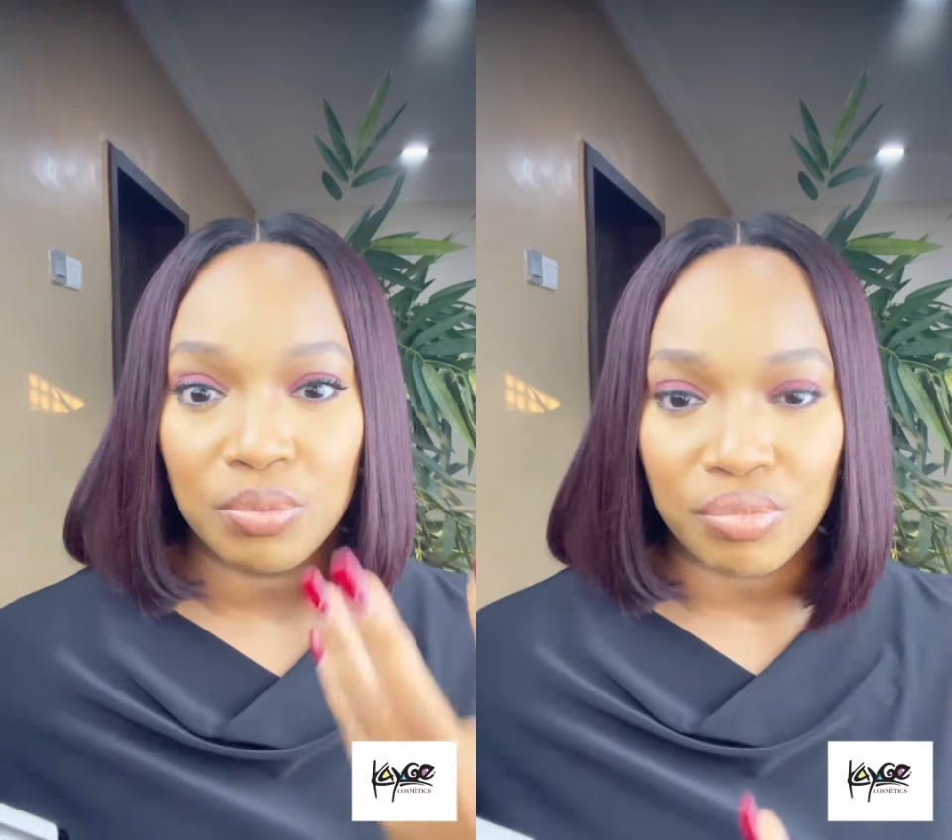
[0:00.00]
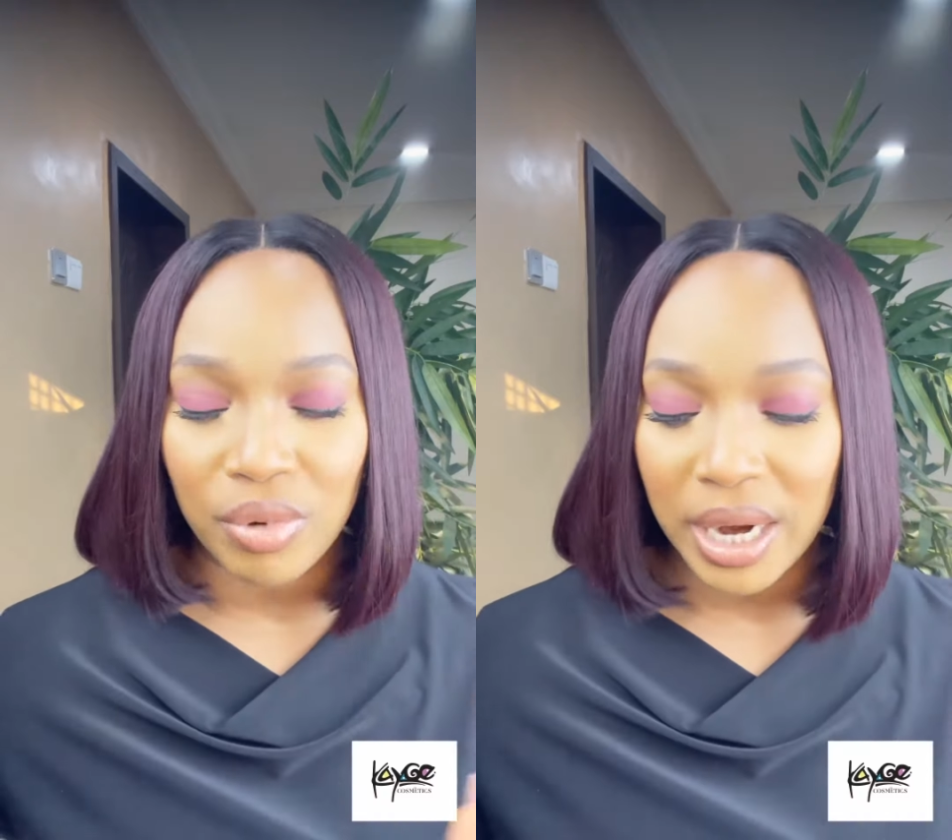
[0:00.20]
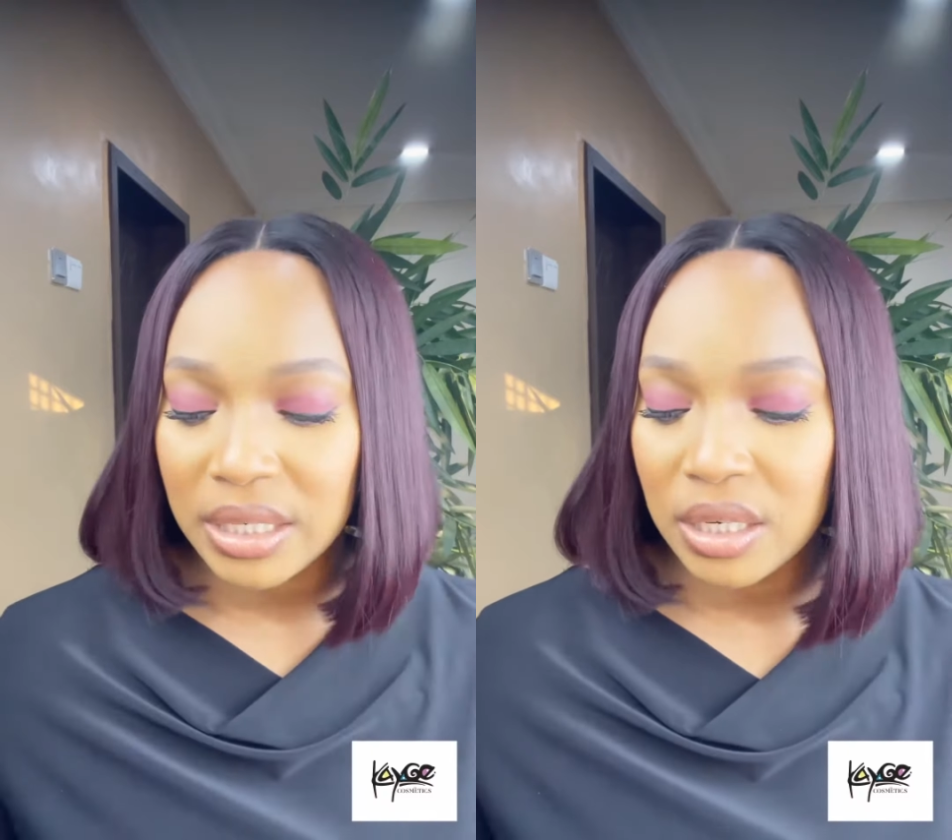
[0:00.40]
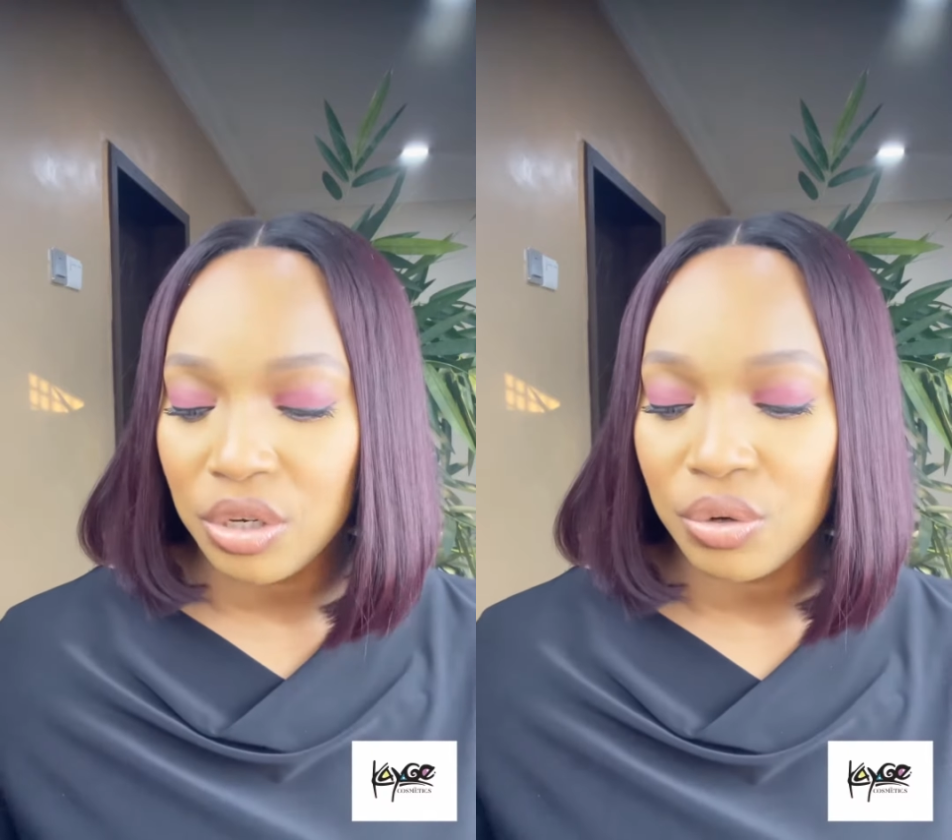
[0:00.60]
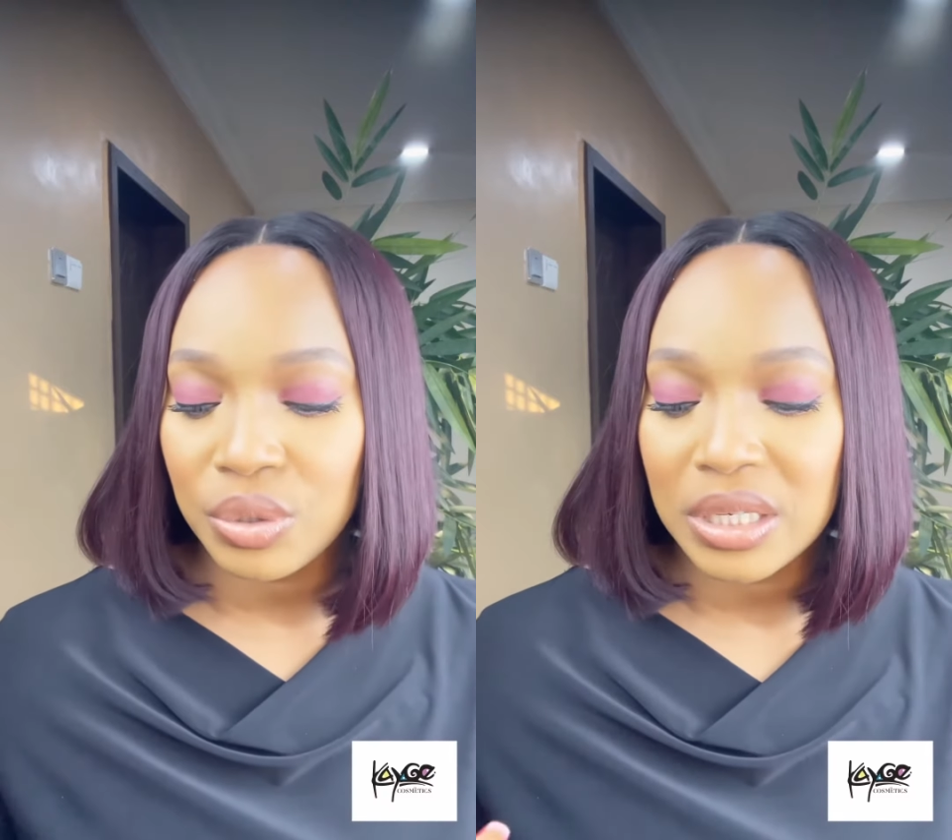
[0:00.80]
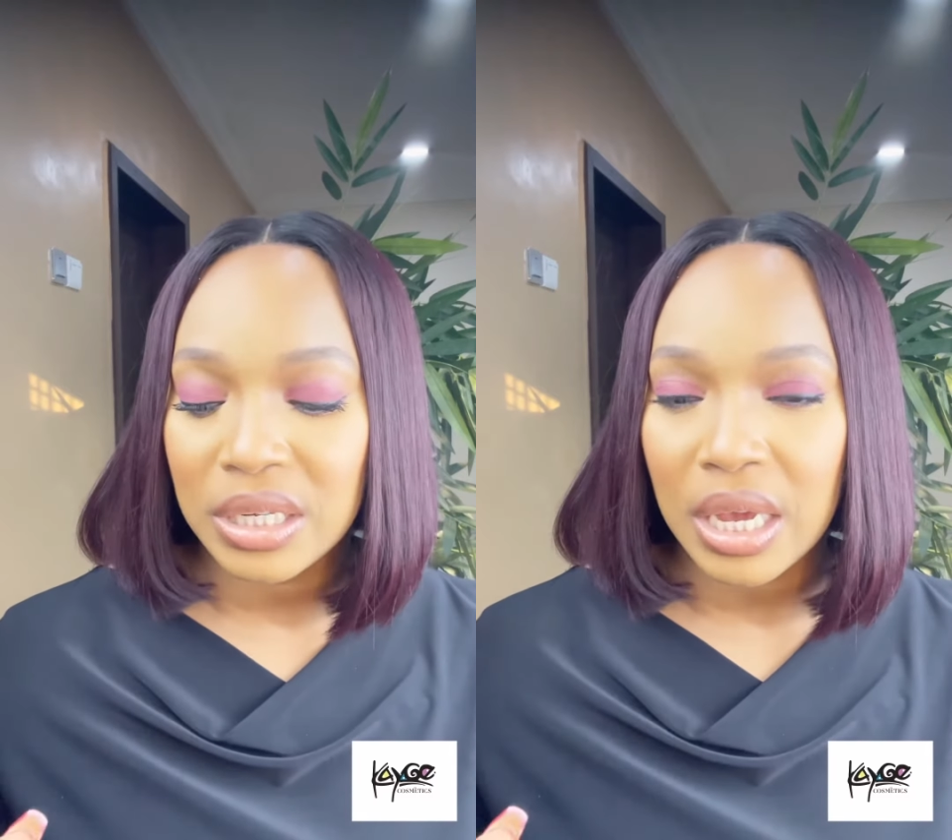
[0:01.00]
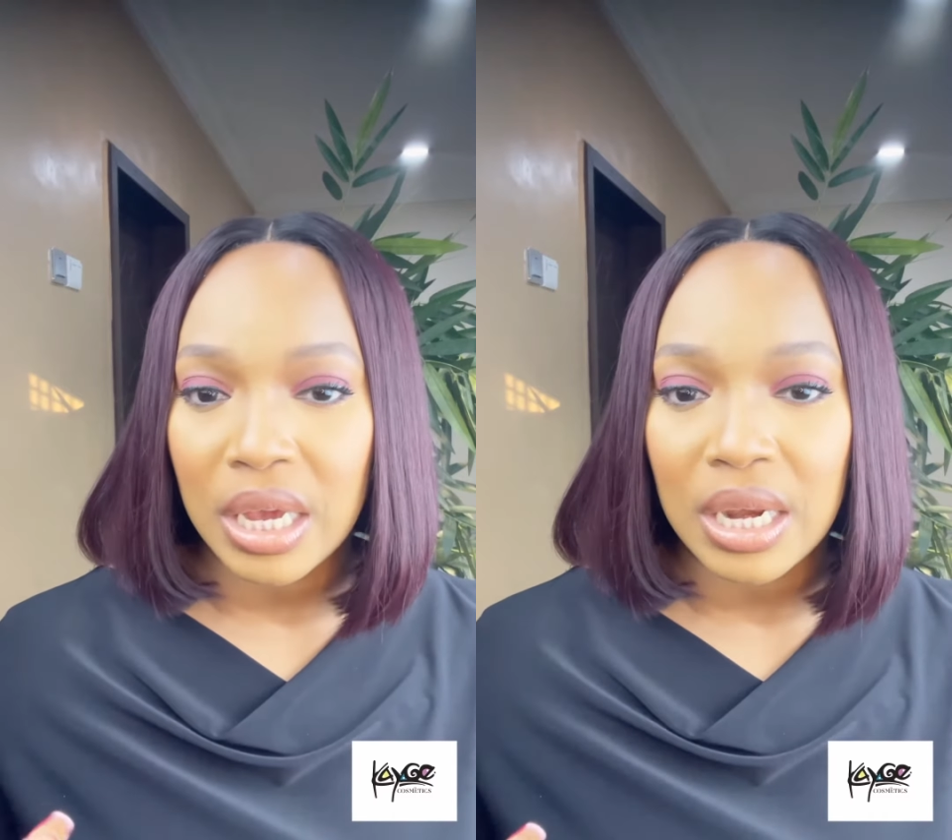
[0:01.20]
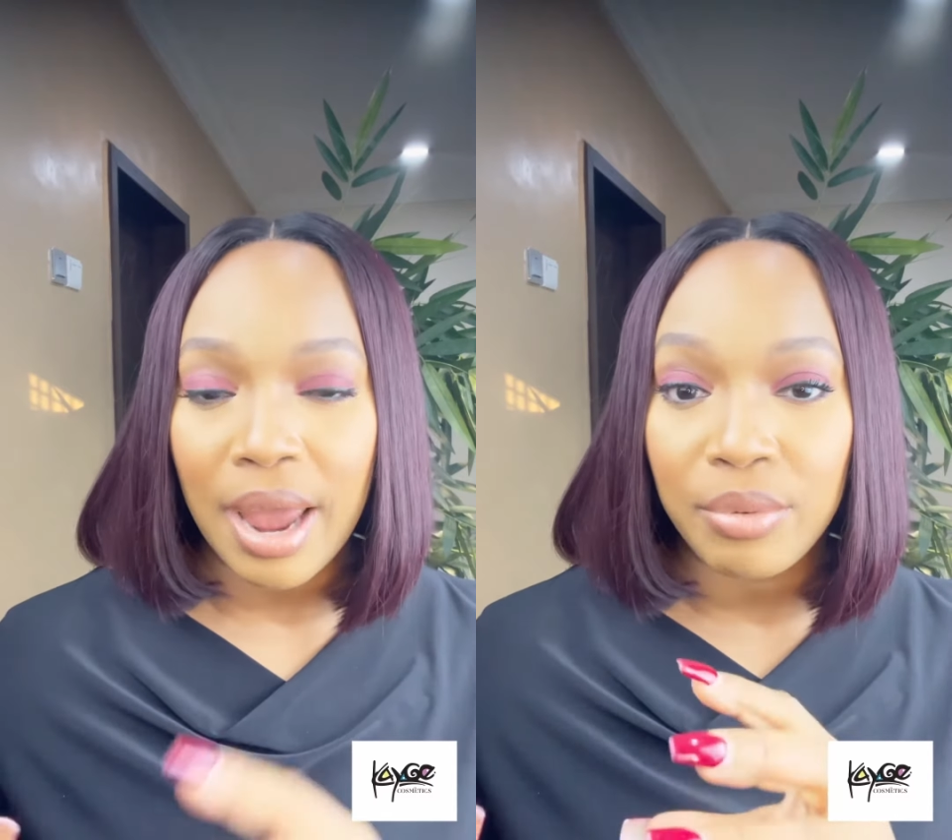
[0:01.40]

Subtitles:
brighten your skin.